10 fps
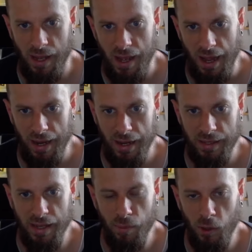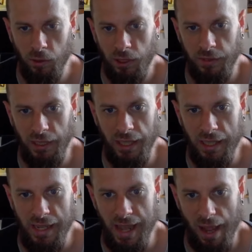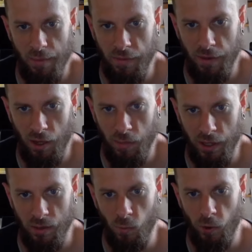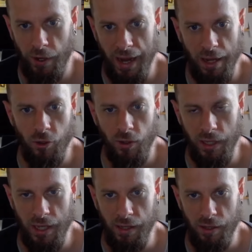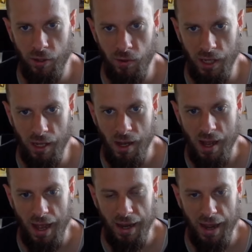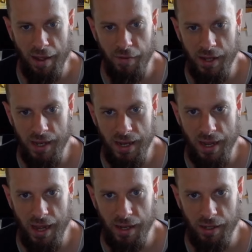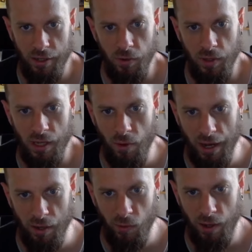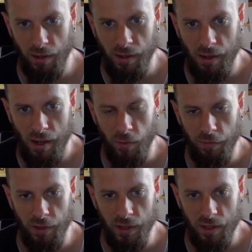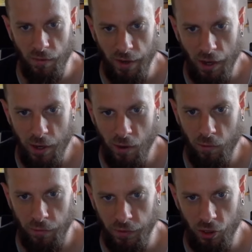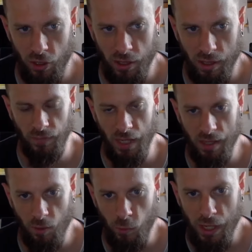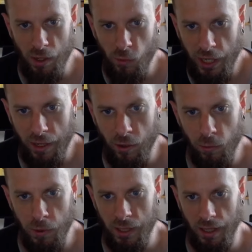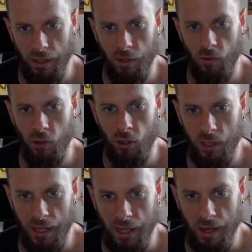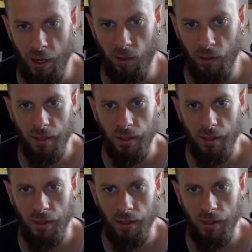and I think most of the indie game developers work actually in 2D and have a dedicated 2D renderer with its very own features. Is a really cool thing you should think about.